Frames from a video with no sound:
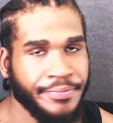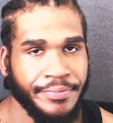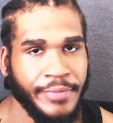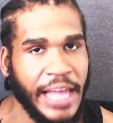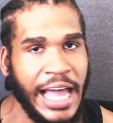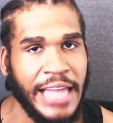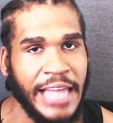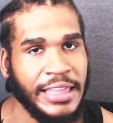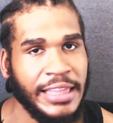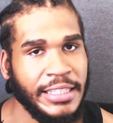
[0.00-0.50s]

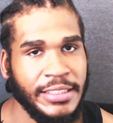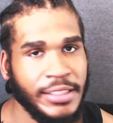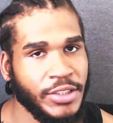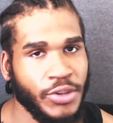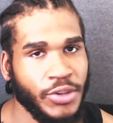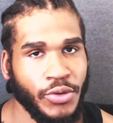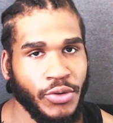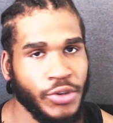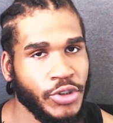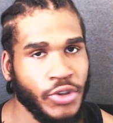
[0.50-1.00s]
I listened
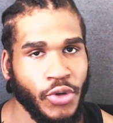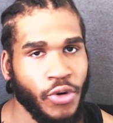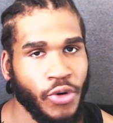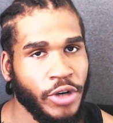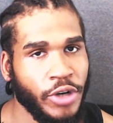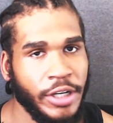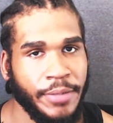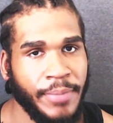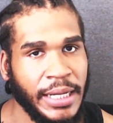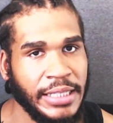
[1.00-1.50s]
to a story
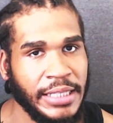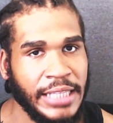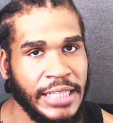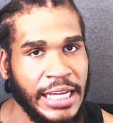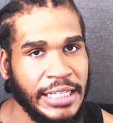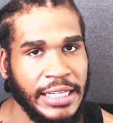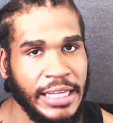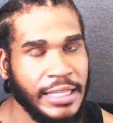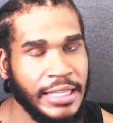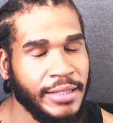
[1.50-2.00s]
about that.
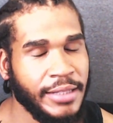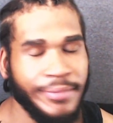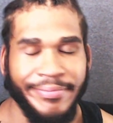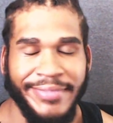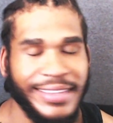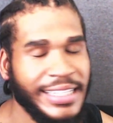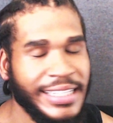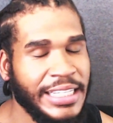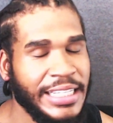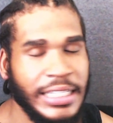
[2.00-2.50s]
That
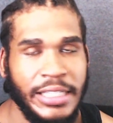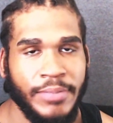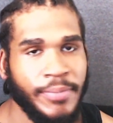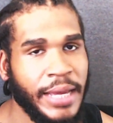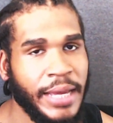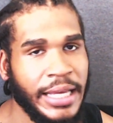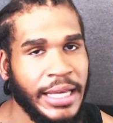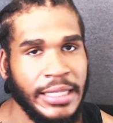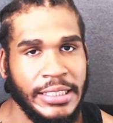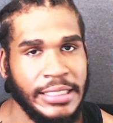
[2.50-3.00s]
leave them
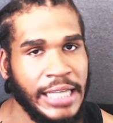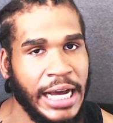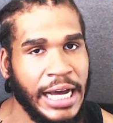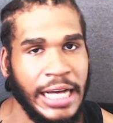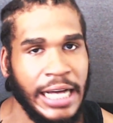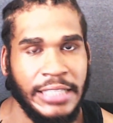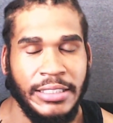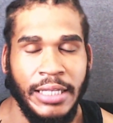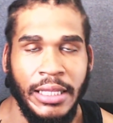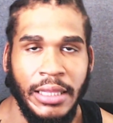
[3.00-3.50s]

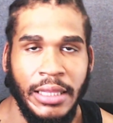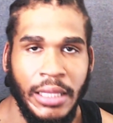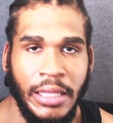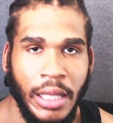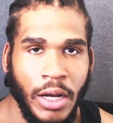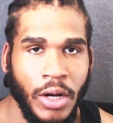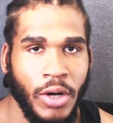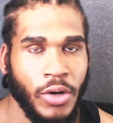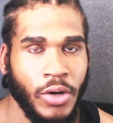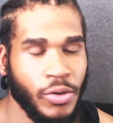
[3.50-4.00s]
Megalodons
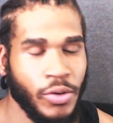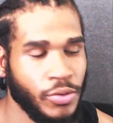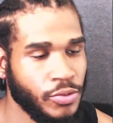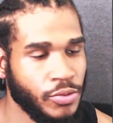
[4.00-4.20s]
alone.